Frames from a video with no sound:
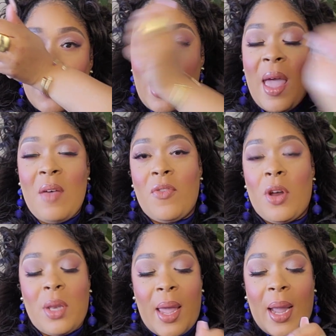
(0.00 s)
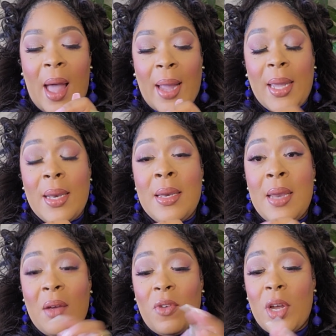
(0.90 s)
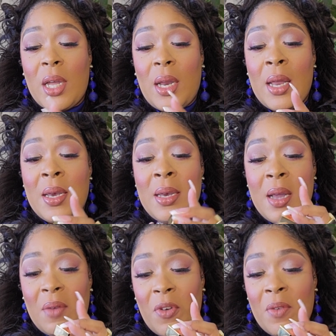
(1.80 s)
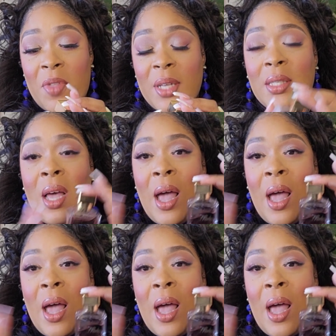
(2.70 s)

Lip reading: ever. Like, I can never get enough of this.